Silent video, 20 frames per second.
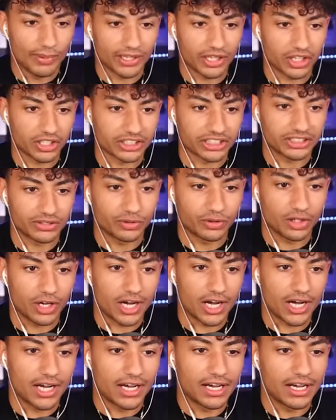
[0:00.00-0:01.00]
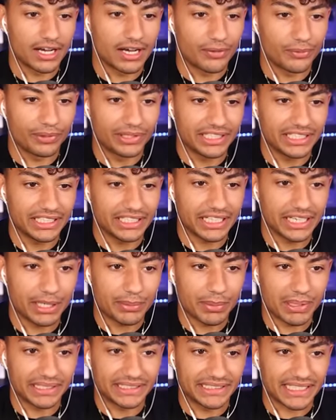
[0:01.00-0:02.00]
Oh my gosh. Uh, we need
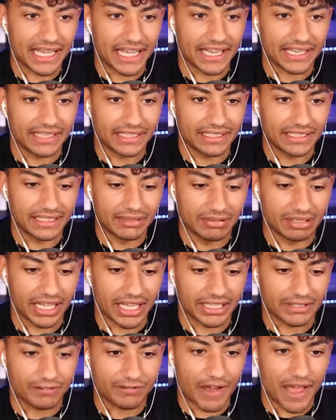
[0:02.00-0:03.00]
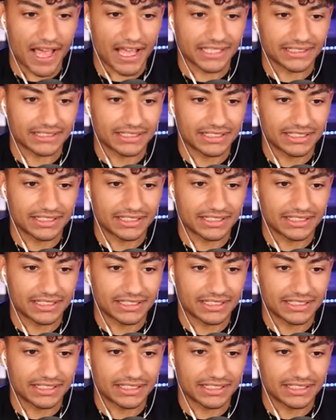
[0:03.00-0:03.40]
him dead, eh, like fast.